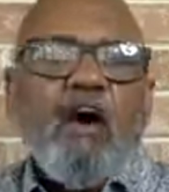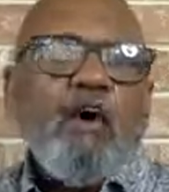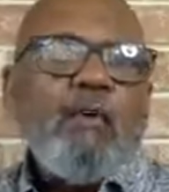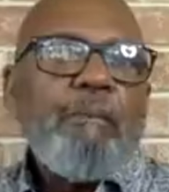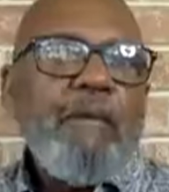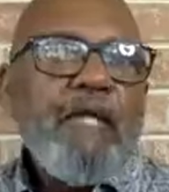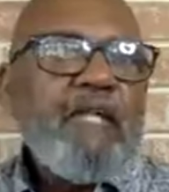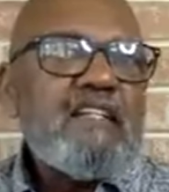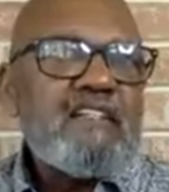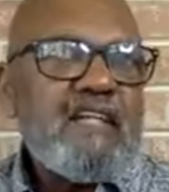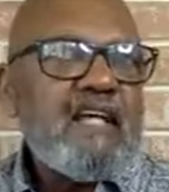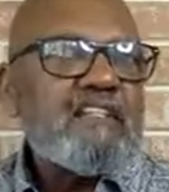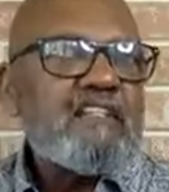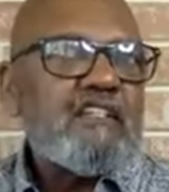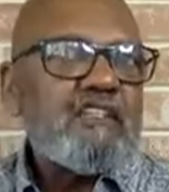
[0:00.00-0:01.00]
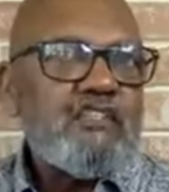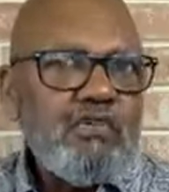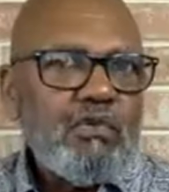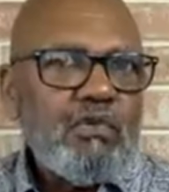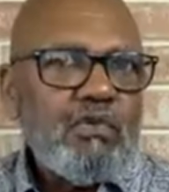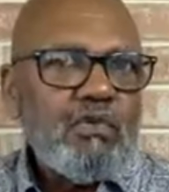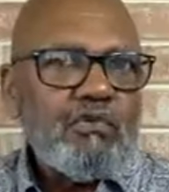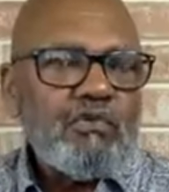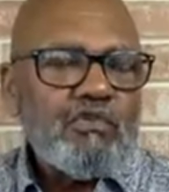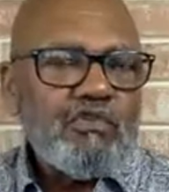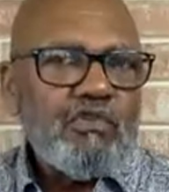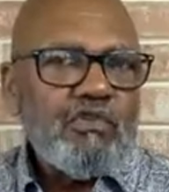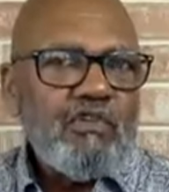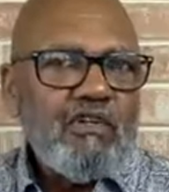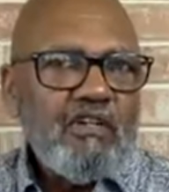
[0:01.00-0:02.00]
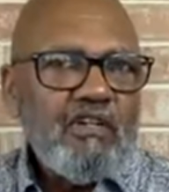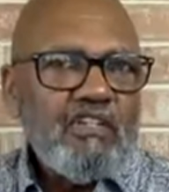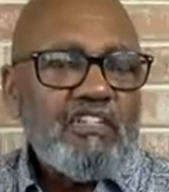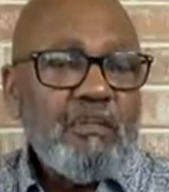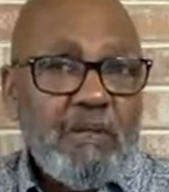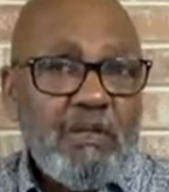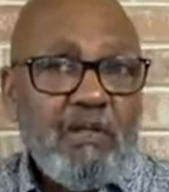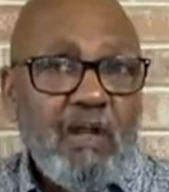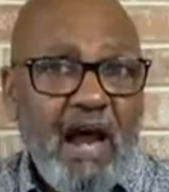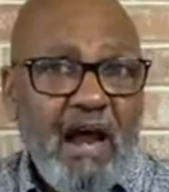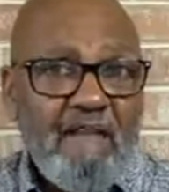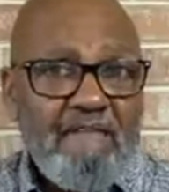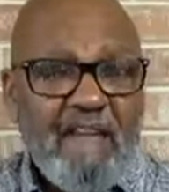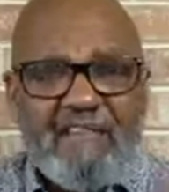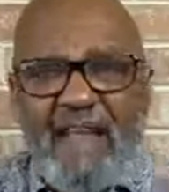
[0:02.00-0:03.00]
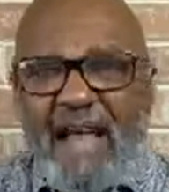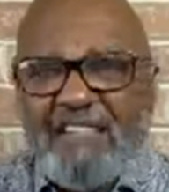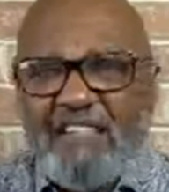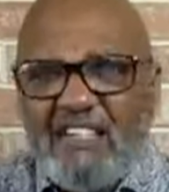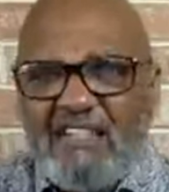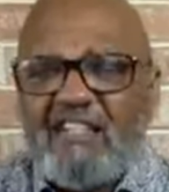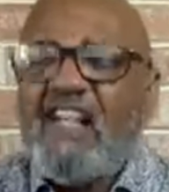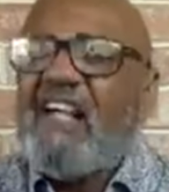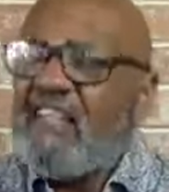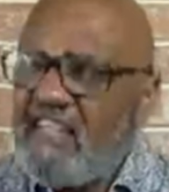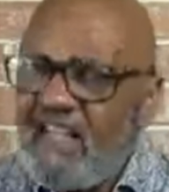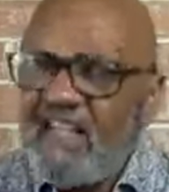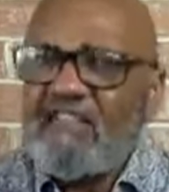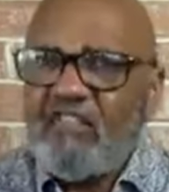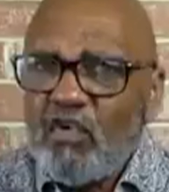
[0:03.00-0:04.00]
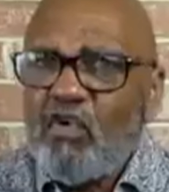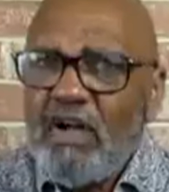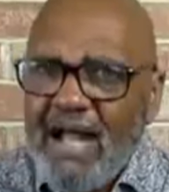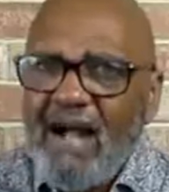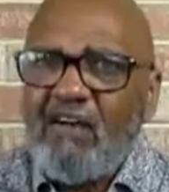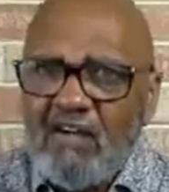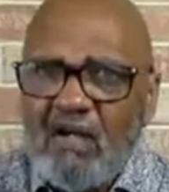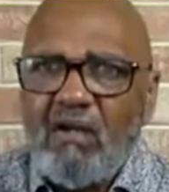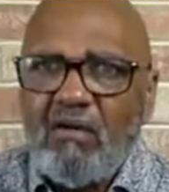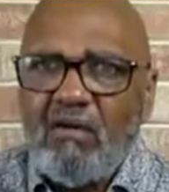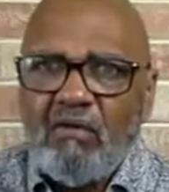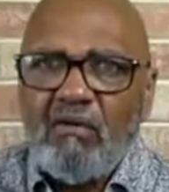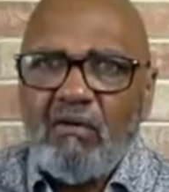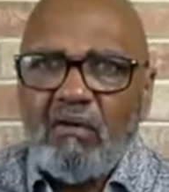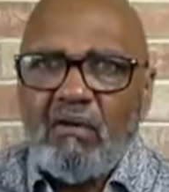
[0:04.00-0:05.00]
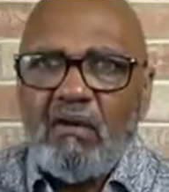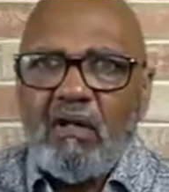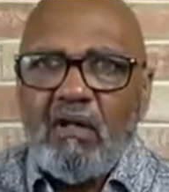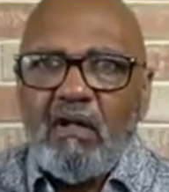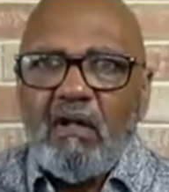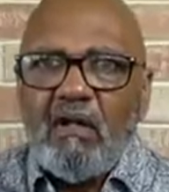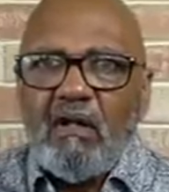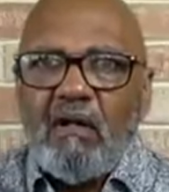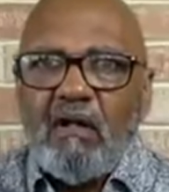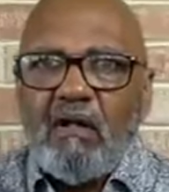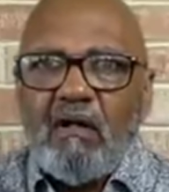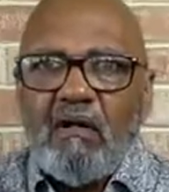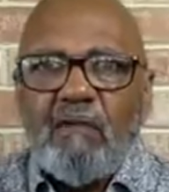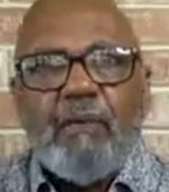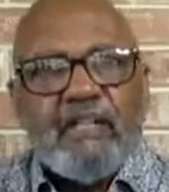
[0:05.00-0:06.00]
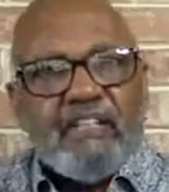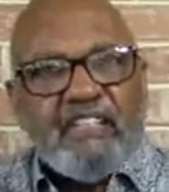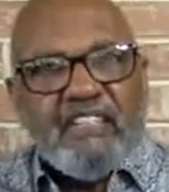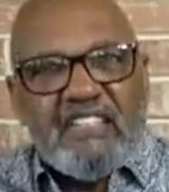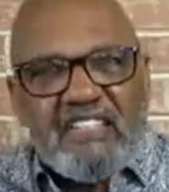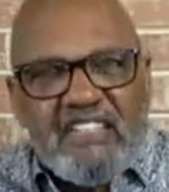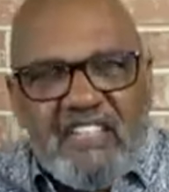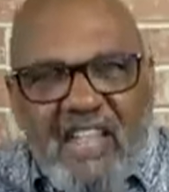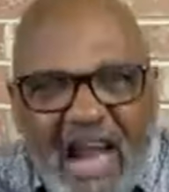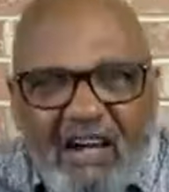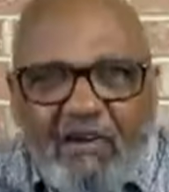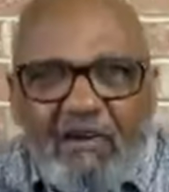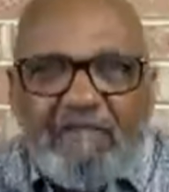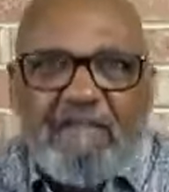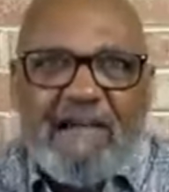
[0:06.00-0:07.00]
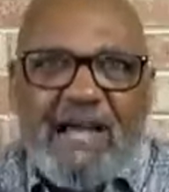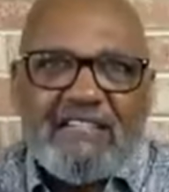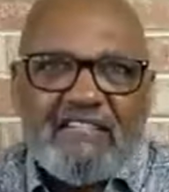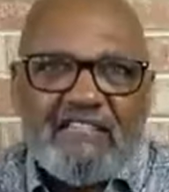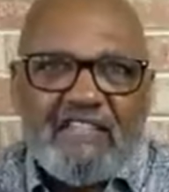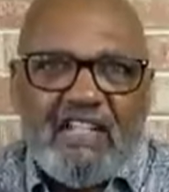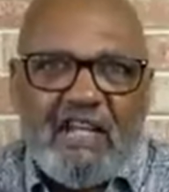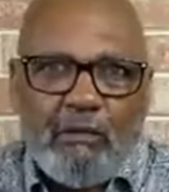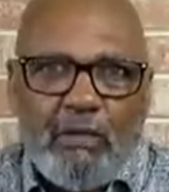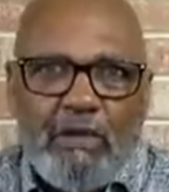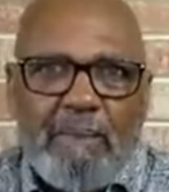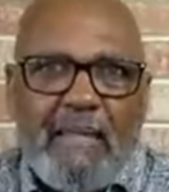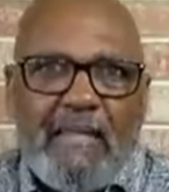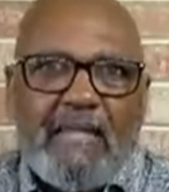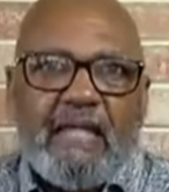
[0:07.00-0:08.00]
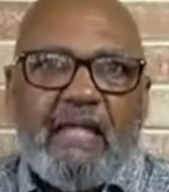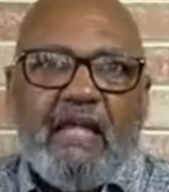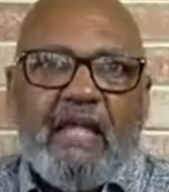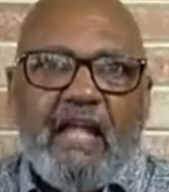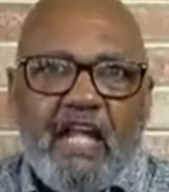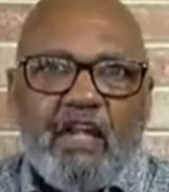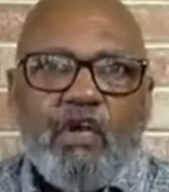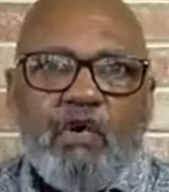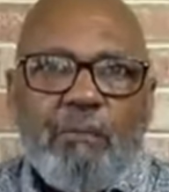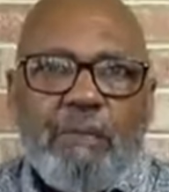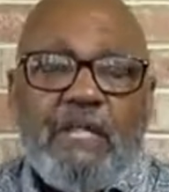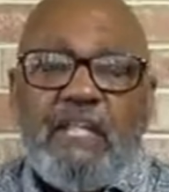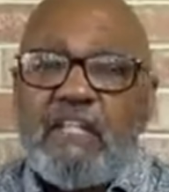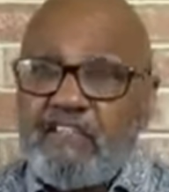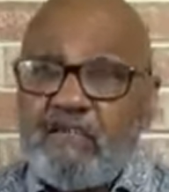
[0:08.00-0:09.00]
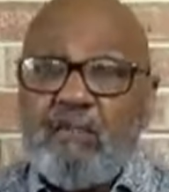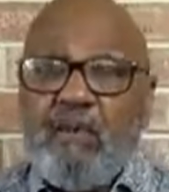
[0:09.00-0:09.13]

Obedience as a tool to build our faith. Not just, yes, Lord, I'll go, but the sacrifices that we make in obedience.